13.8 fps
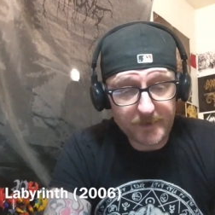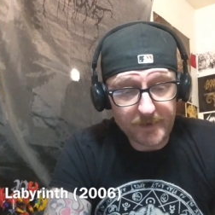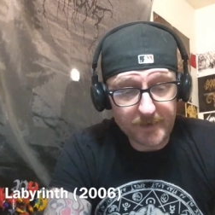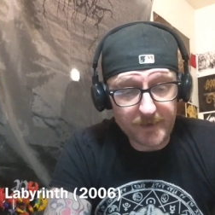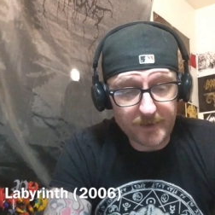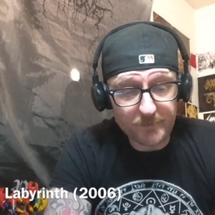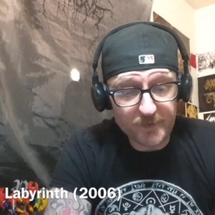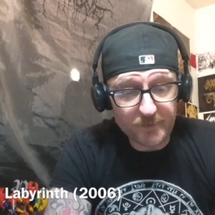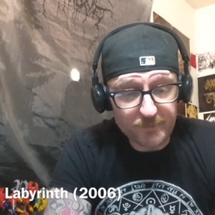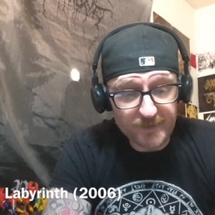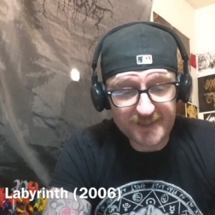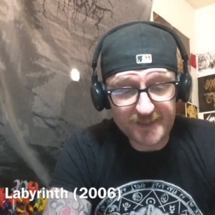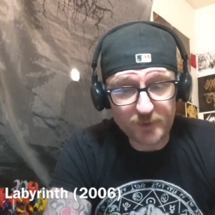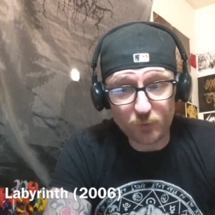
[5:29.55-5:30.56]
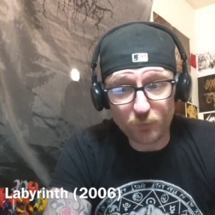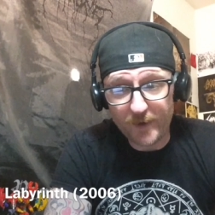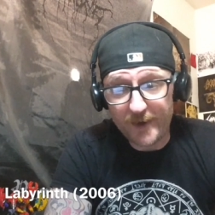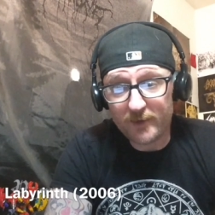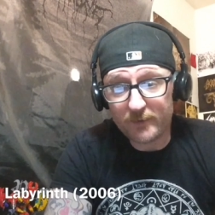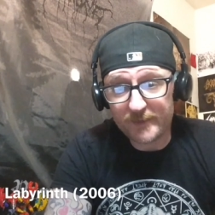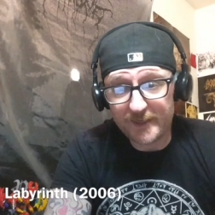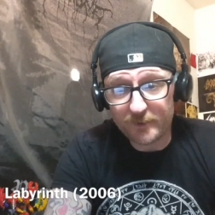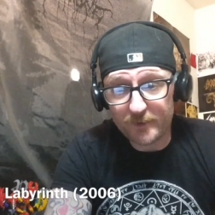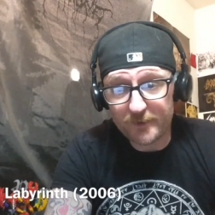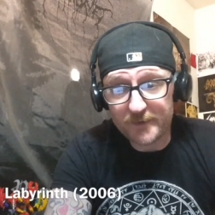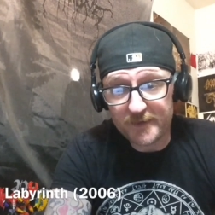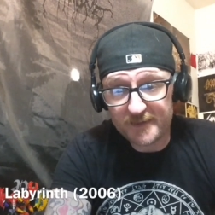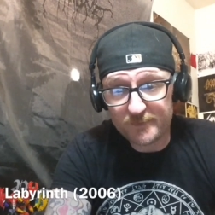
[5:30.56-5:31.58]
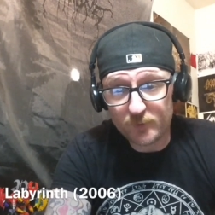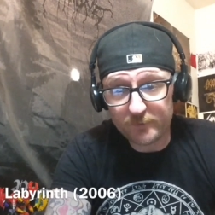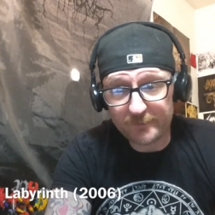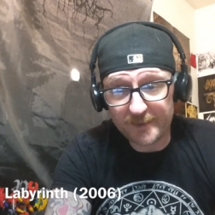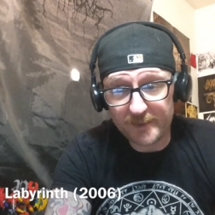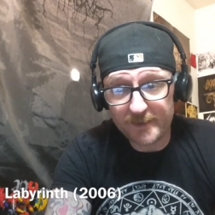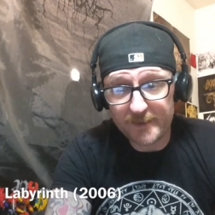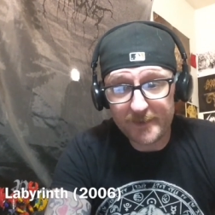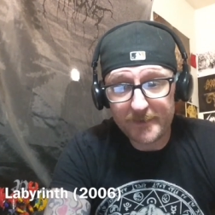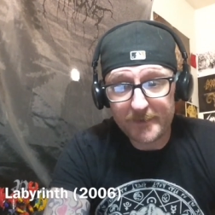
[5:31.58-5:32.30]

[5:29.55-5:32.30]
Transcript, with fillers: Um, the mystical realm here in this movie